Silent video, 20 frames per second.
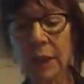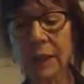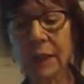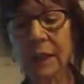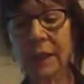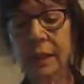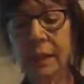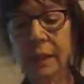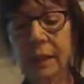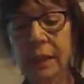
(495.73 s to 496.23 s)

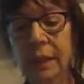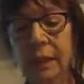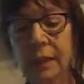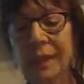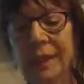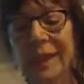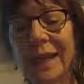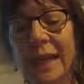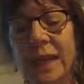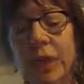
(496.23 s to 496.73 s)
it's a
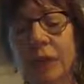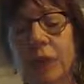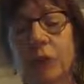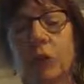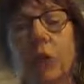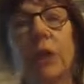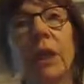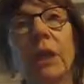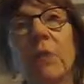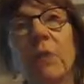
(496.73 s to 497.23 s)

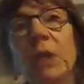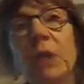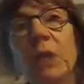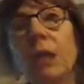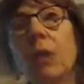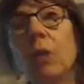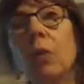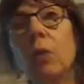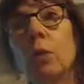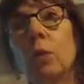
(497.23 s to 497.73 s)
statutory
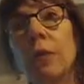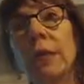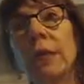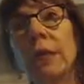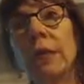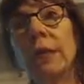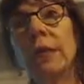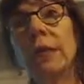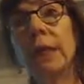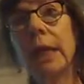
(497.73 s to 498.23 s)
committee called
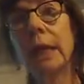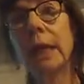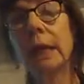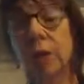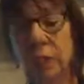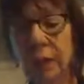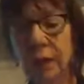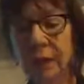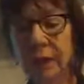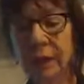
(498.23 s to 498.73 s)
the
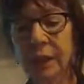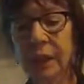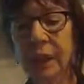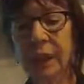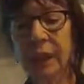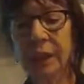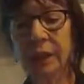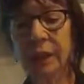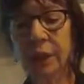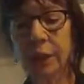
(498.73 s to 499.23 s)
Intelligence
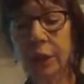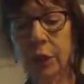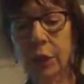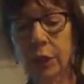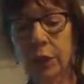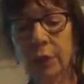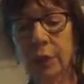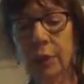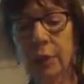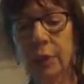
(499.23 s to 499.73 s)
and
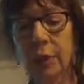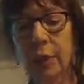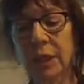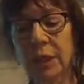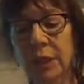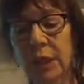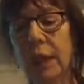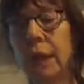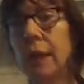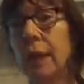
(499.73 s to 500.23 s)
Security
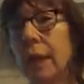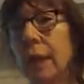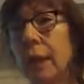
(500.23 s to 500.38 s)
Committee.